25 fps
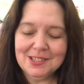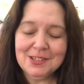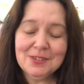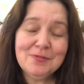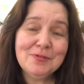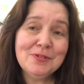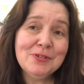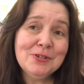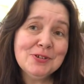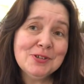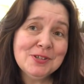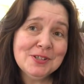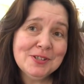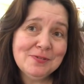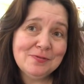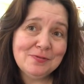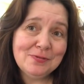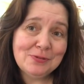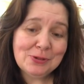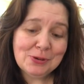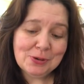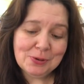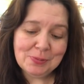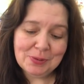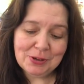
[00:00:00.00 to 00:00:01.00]
So first and
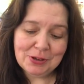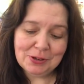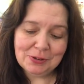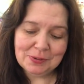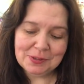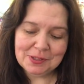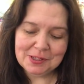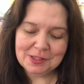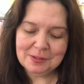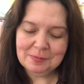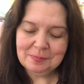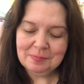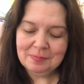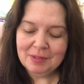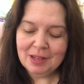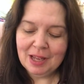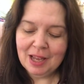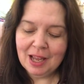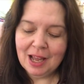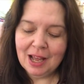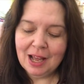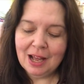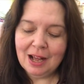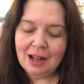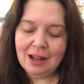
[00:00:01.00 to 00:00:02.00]
foremost,
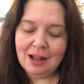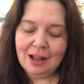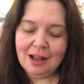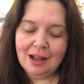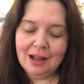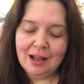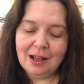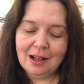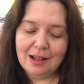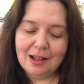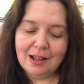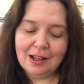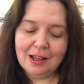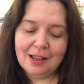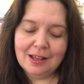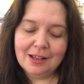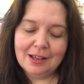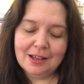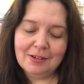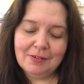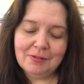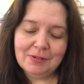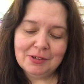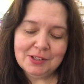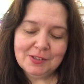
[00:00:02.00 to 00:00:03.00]

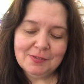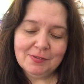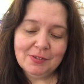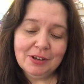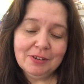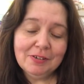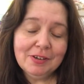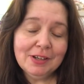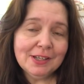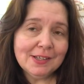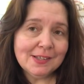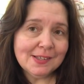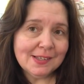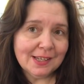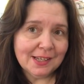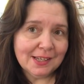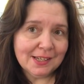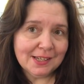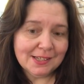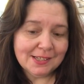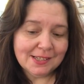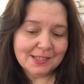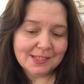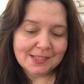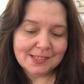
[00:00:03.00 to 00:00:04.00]
I was very
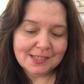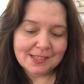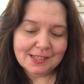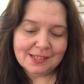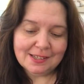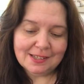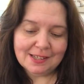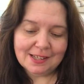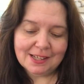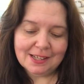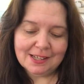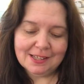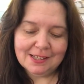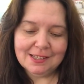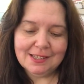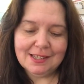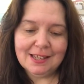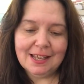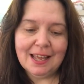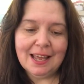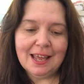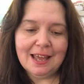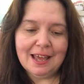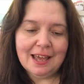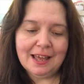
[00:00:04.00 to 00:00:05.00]
excited to see this,
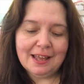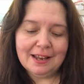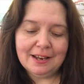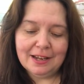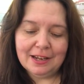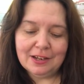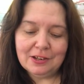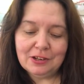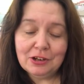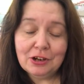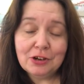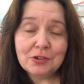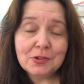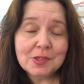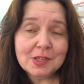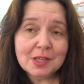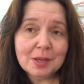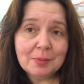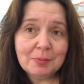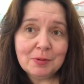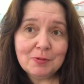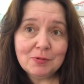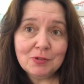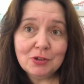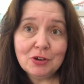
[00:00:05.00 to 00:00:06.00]
and I know
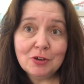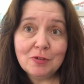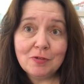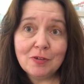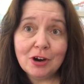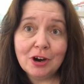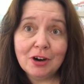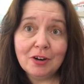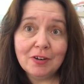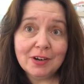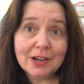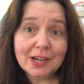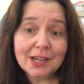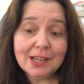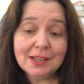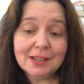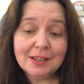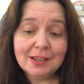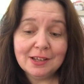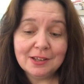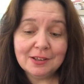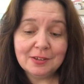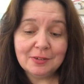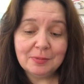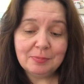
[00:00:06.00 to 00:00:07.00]
some of you have
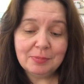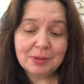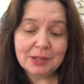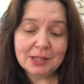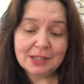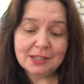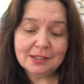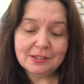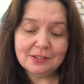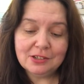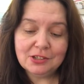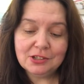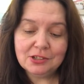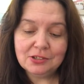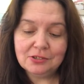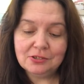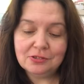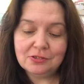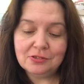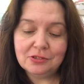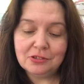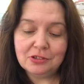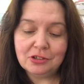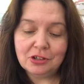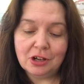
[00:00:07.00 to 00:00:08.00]
already been
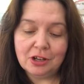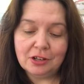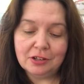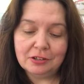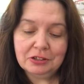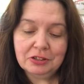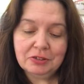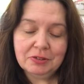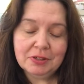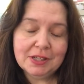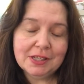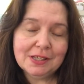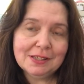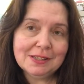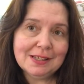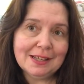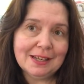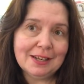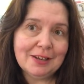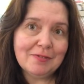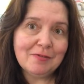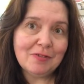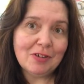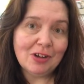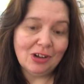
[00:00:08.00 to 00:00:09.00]
to the Dollar Trees
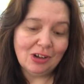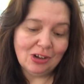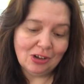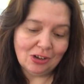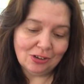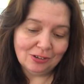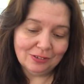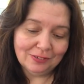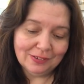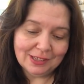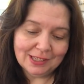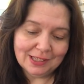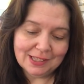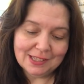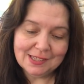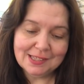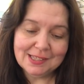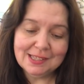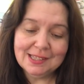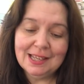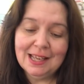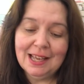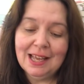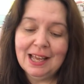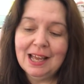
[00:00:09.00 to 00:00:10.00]
and have hauled
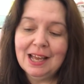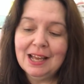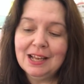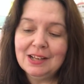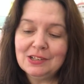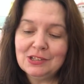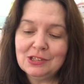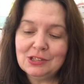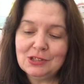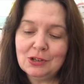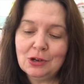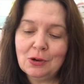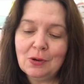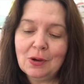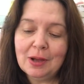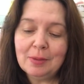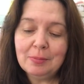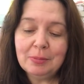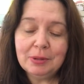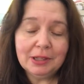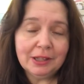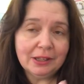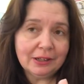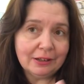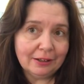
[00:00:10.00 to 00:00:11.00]
this, so
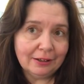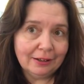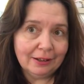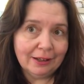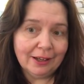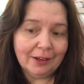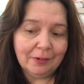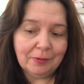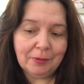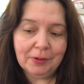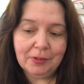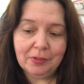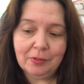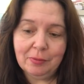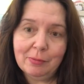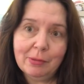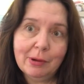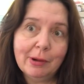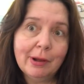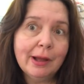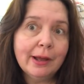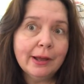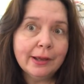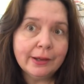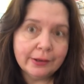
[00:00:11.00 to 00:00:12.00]
I'm a little late with
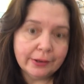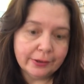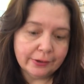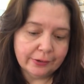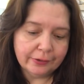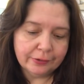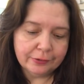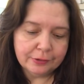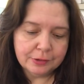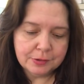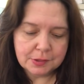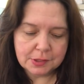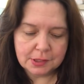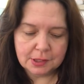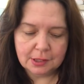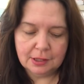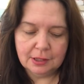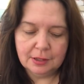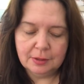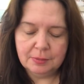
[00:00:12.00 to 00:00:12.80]
my news,